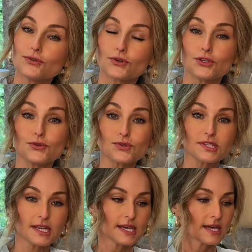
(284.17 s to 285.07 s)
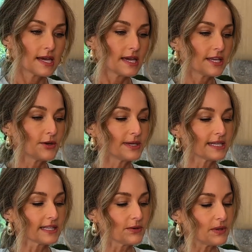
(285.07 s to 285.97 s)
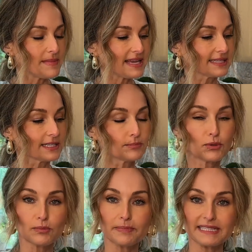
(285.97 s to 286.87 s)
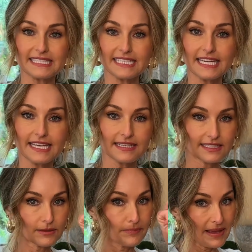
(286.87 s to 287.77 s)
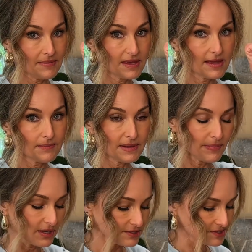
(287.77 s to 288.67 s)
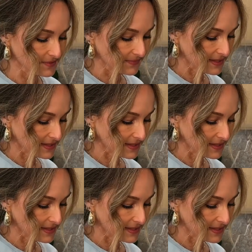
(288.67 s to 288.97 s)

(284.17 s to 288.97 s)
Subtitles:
You could use, in Italy we make little polpettine, little baby meatballs.